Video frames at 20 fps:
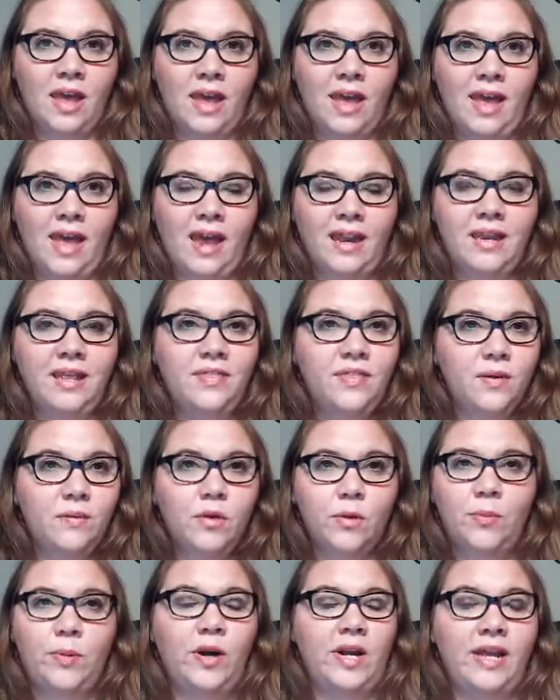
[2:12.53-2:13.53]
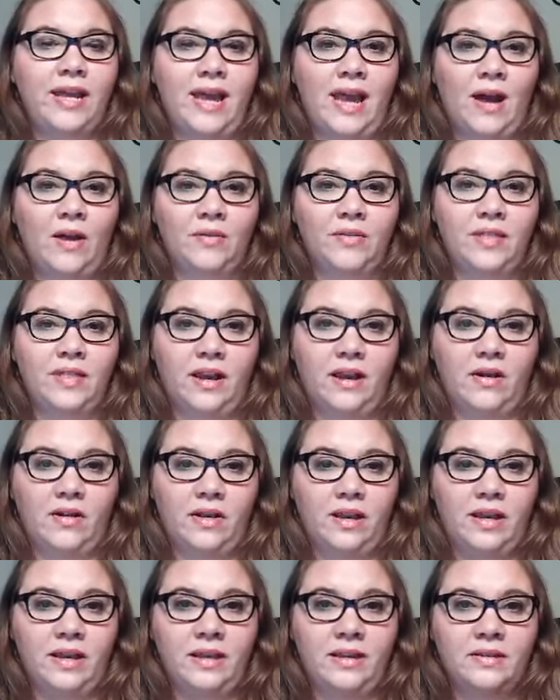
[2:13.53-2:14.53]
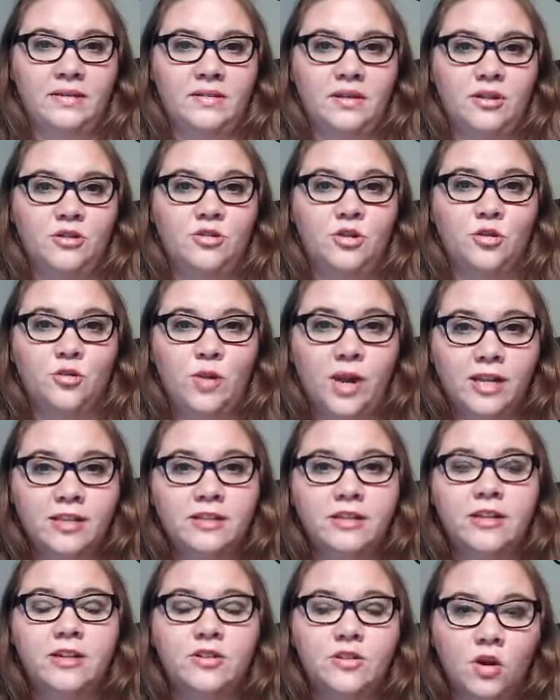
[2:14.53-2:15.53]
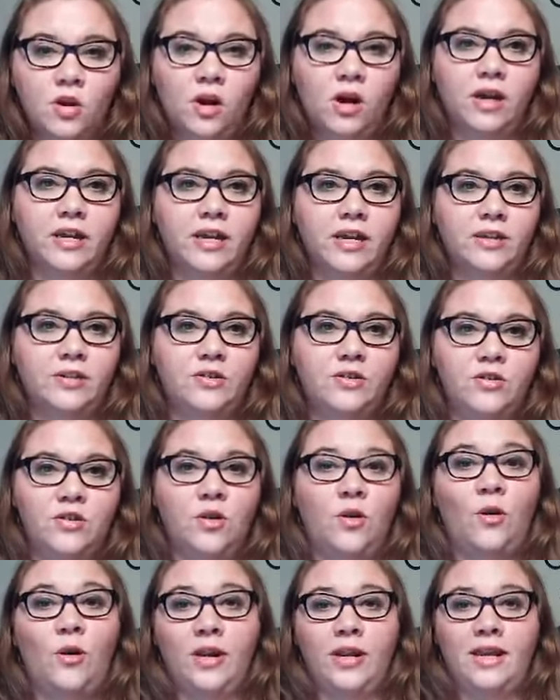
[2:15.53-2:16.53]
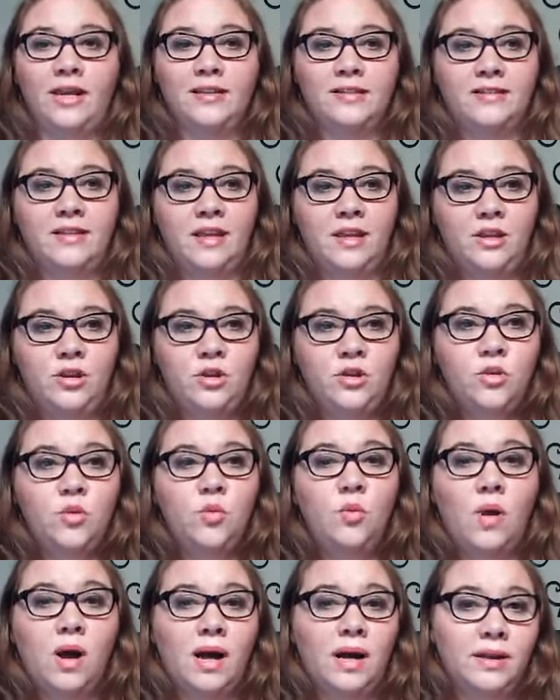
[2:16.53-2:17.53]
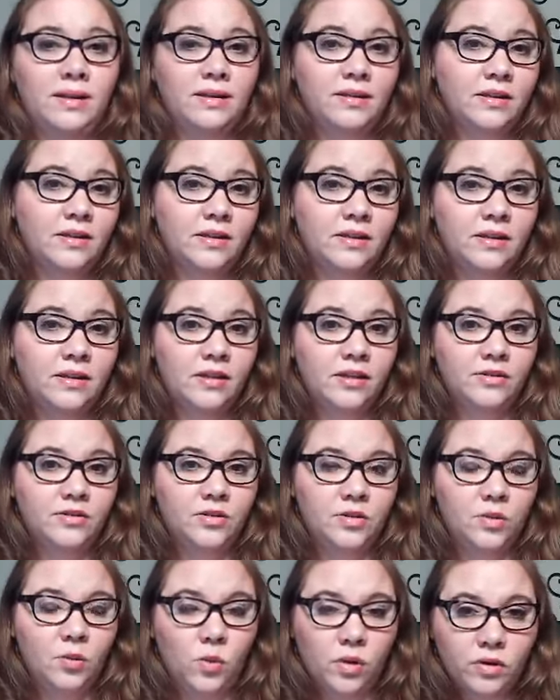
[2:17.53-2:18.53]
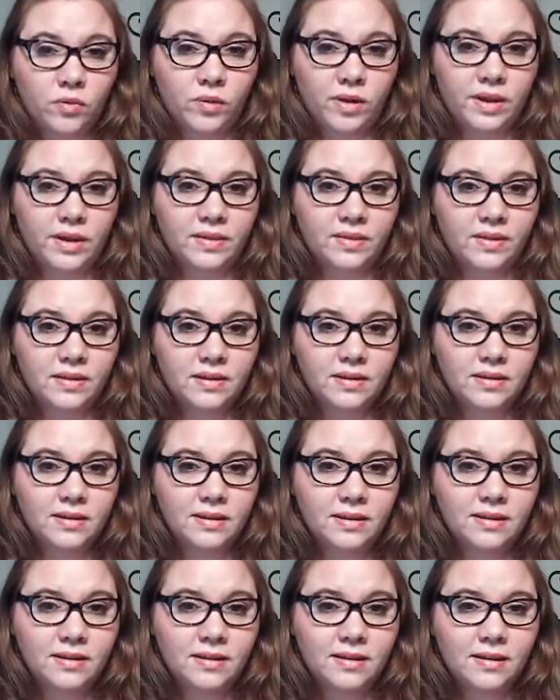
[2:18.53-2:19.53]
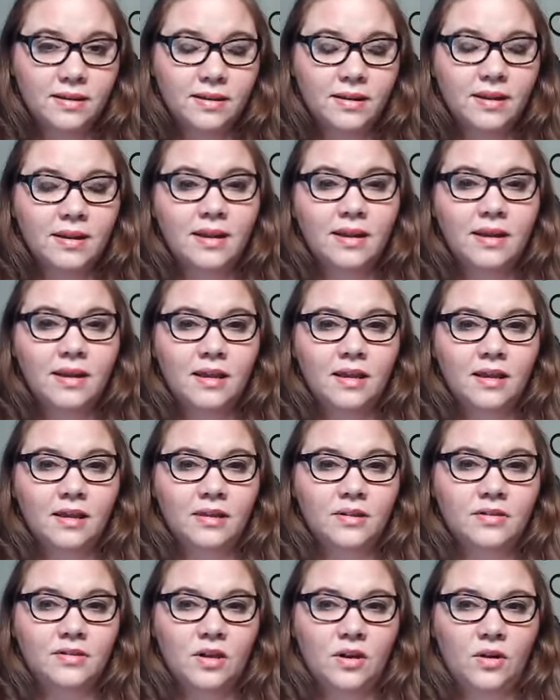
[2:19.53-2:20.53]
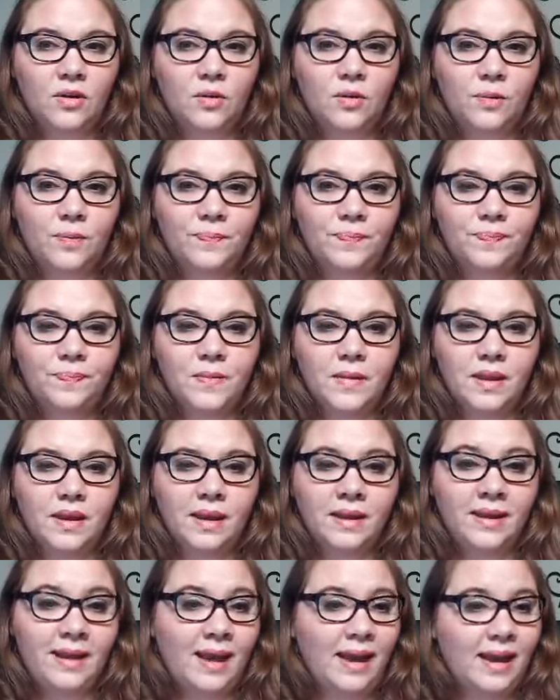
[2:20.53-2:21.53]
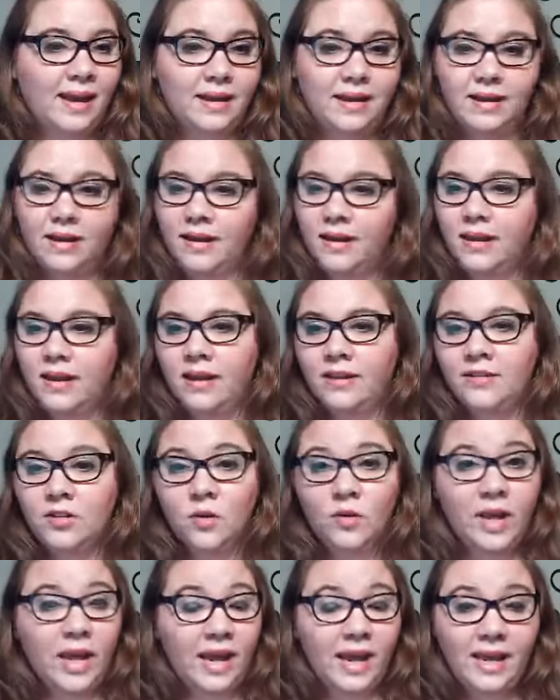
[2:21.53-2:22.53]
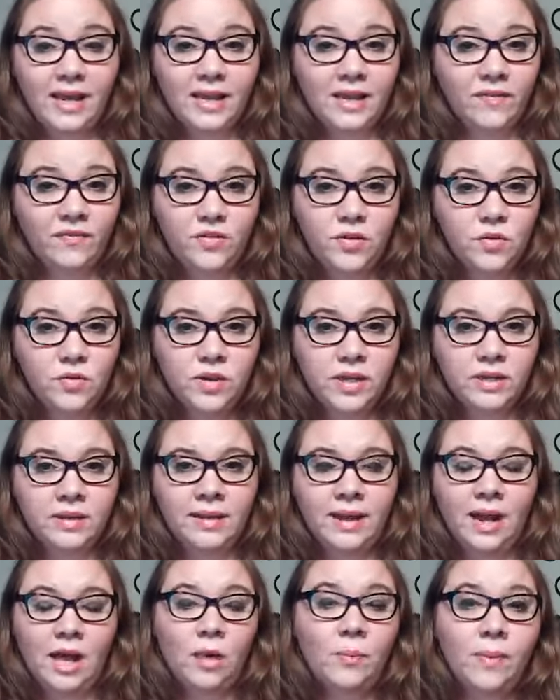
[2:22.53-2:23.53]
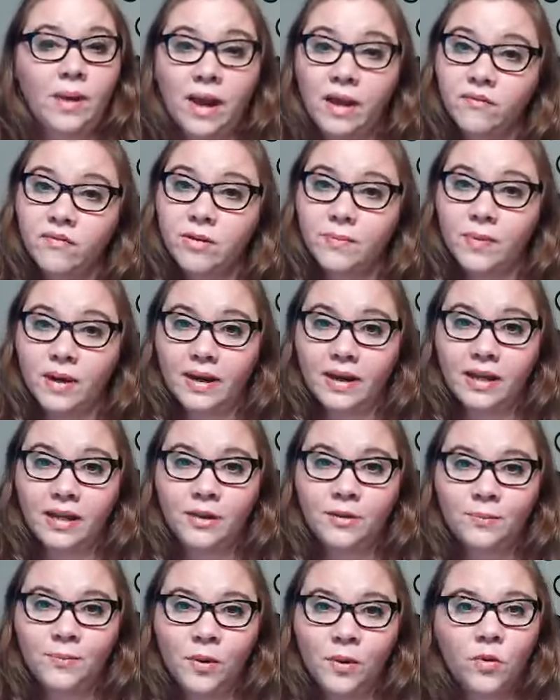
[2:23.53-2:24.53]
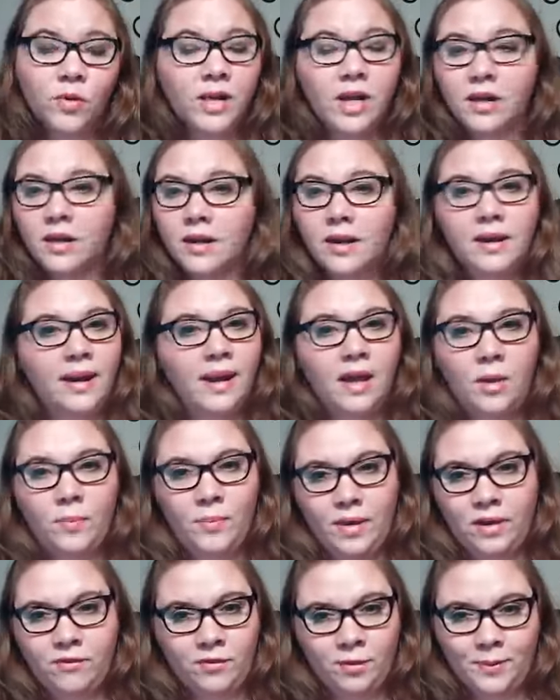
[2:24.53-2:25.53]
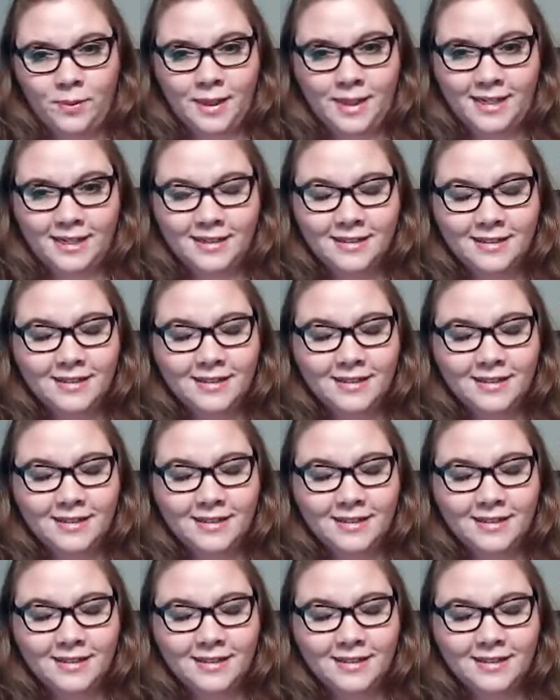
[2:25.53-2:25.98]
anything we're putting out there is directly talking to the audience that you want to work with. So again, it's okay if you can help everybody, but we're not going to help everybody.